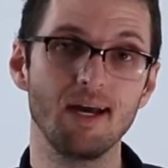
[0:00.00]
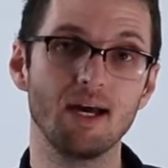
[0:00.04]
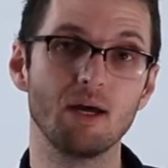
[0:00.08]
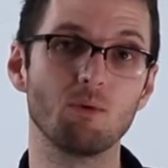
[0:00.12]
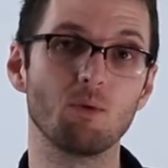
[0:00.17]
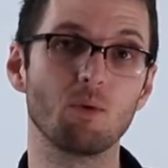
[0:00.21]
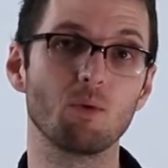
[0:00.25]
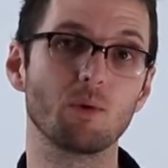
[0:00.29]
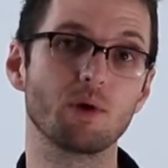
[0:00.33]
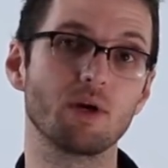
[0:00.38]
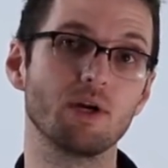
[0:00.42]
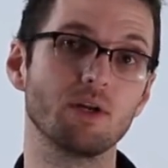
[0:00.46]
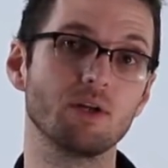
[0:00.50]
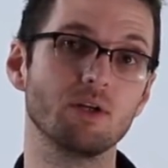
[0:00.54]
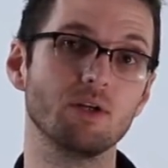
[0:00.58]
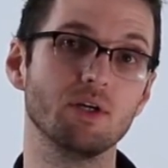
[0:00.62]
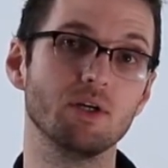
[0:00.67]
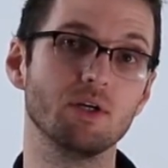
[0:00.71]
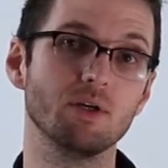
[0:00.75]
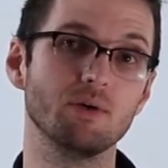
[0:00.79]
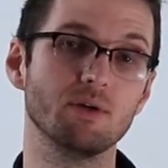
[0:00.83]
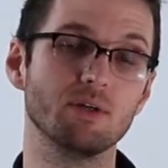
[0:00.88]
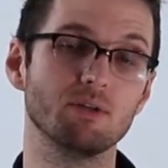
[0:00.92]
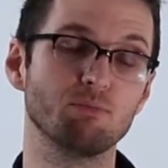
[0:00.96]
And what we're gonna
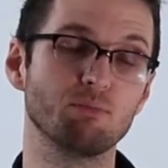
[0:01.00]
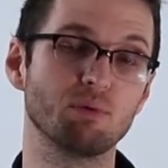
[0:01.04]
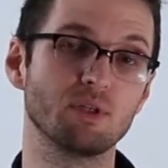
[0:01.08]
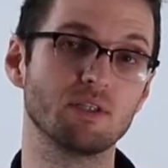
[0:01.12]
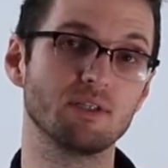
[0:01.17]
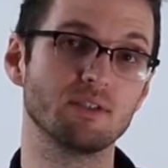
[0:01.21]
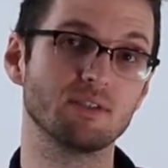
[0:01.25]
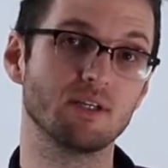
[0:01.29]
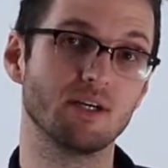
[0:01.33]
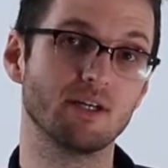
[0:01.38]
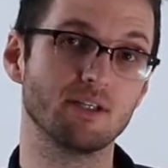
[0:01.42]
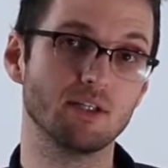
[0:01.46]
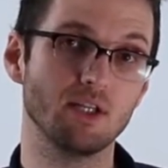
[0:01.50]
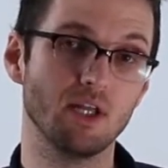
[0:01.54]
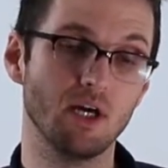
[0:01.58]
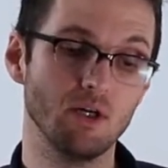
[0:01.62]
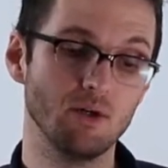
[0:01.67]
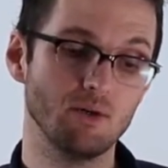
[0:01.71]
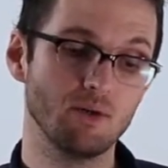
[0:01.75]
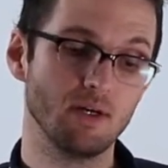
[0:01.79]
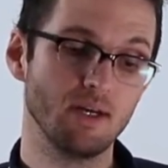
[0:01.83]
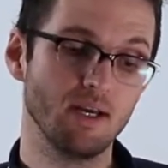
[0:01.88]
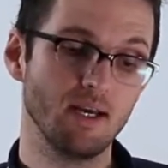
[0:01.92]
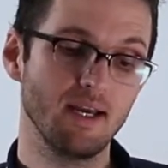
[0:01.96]
do is put this on
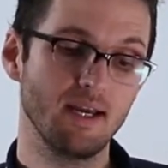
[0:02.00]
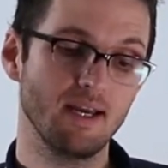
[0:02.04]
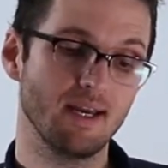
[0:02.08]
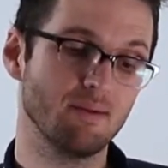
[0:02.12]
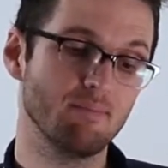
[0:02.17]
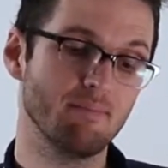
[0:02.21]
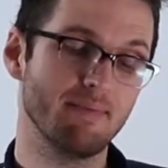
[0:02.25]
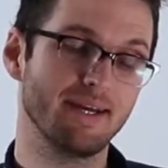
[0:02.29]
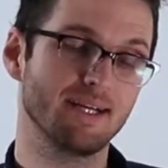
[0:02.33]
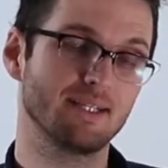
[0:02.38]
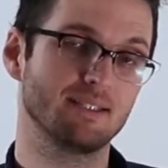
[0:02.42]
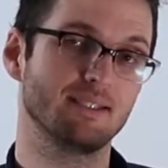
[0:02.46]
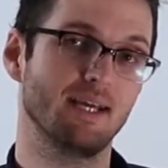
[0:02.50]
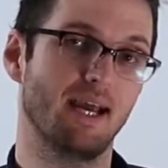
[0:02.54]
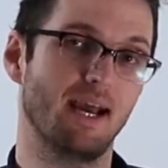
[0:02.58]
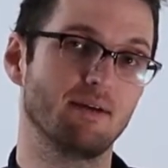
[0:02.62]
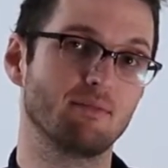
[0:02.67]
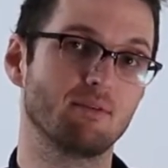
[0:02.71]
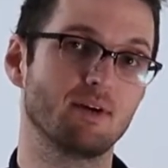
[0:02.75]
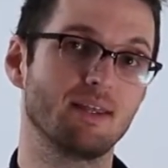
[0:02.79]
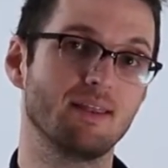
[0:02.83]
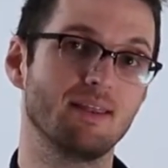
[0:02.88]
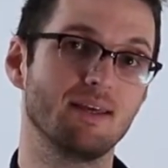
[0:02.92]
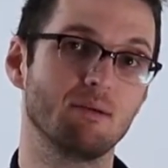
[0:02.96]
low and mix
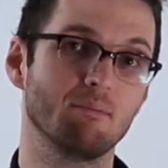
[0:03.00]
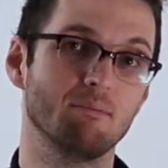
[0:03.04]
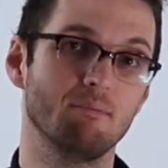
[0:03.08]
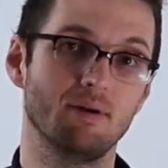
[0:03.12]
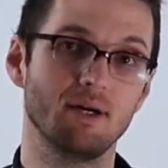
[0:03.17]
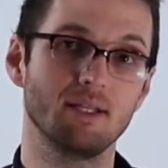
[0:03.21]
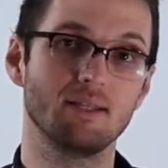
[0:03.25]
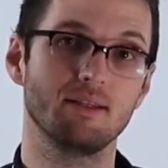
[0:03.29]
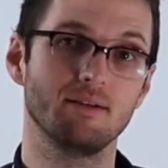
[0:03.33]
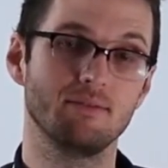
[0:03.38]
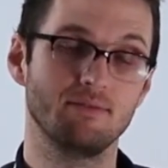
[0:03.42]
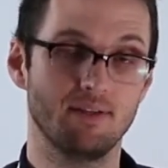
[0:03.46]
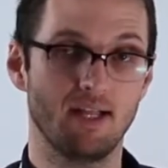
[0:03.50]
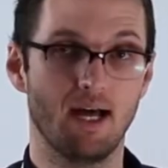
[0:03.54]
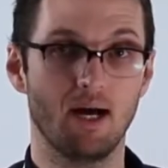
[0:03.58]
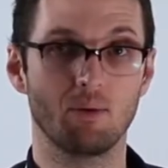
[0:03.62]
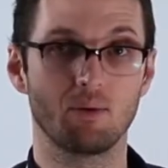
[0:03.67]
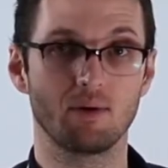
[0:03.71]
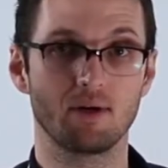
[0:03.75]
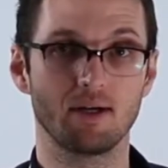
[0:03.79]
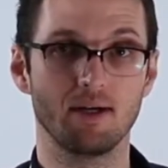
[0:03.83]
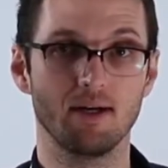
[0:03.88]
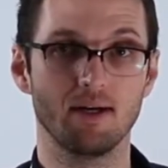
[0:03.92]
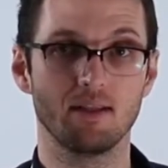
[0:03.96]
everything but the
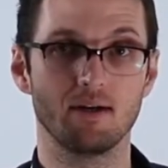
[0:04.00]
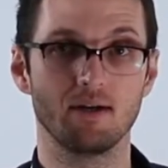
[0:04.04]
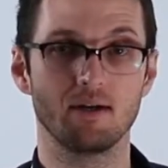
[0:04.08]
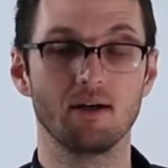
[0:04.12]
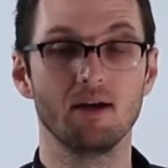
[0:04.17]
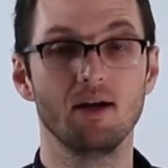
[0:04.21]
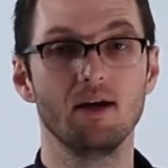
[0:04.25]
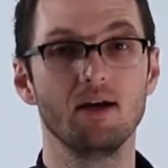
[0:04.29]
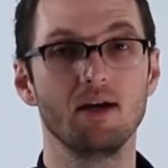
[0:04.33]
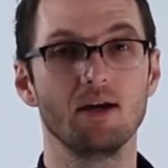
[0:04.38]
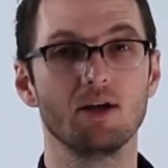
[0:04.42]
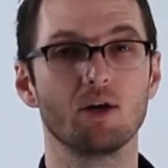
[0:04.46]
flour together.